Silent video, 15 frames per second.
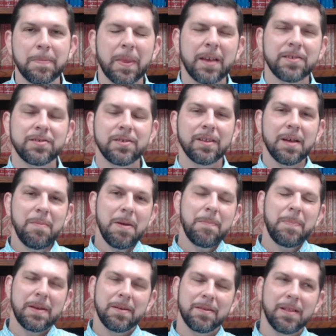and so let me
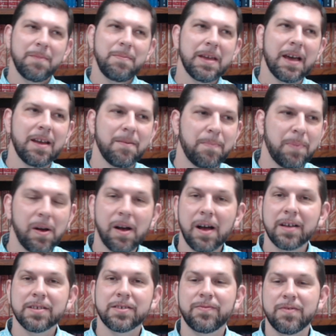be, let me kind of
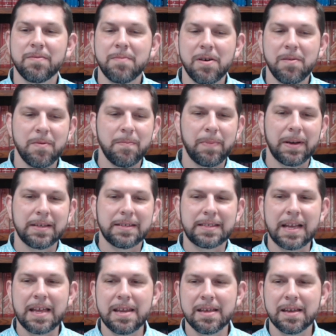pause for a moment by
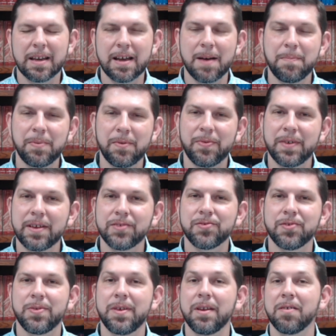stating a couple
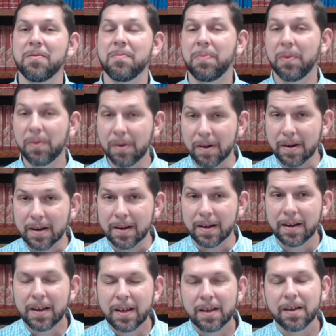things i think are
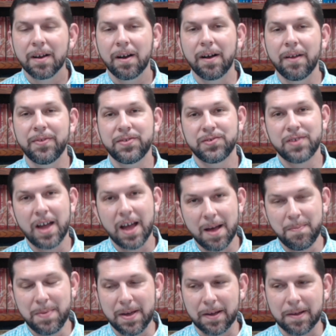important on this
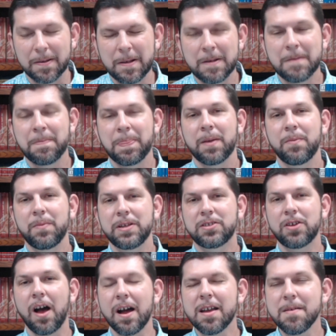topic when we
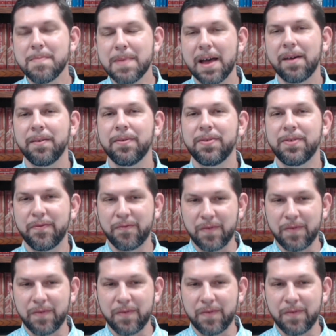talk about the